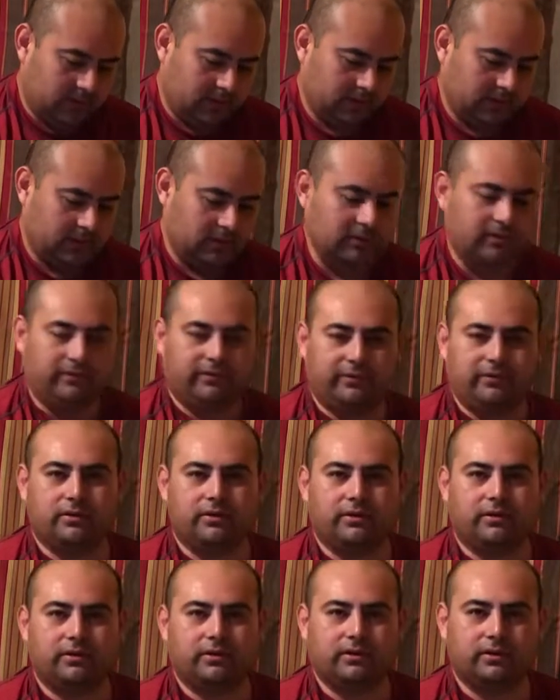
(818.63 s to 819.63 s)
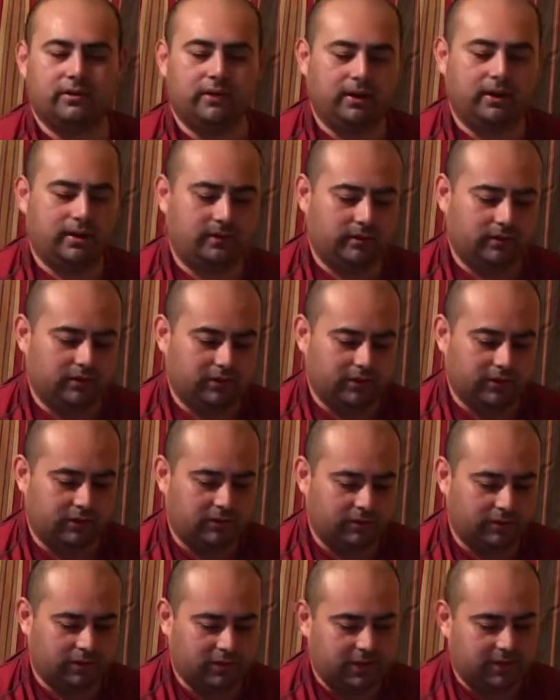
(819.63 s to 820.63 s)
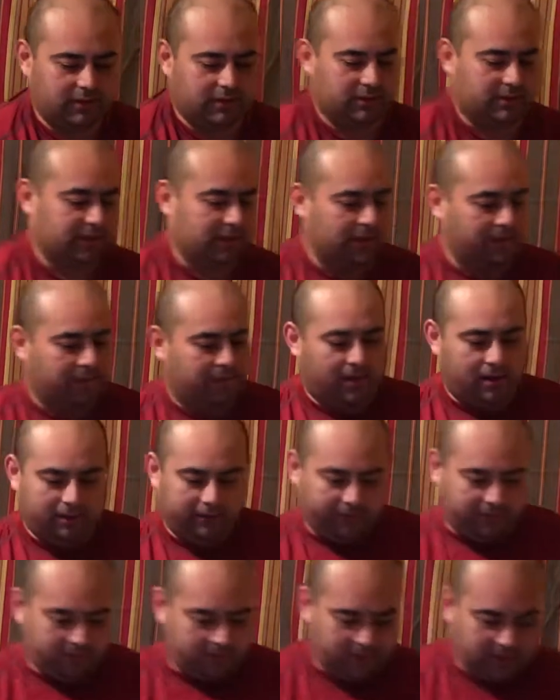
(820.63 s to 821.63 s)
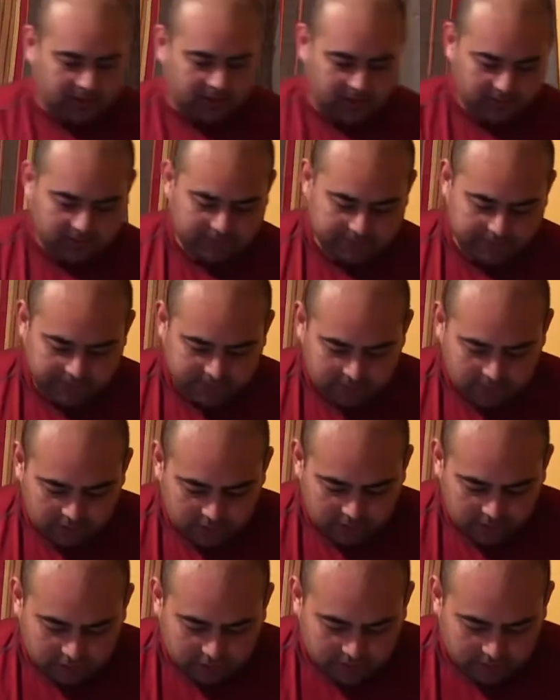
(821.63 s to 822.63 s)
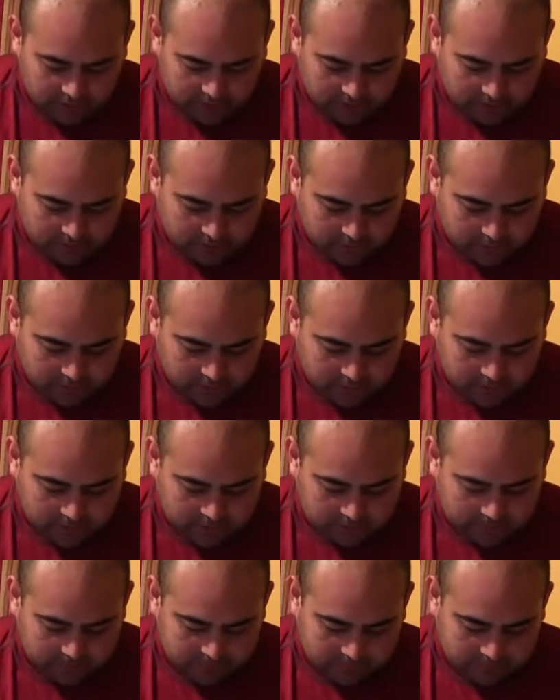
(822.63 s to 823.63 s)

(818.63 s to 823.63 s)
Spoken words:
So if your screw tries to slip off, the screwdriver will hold it.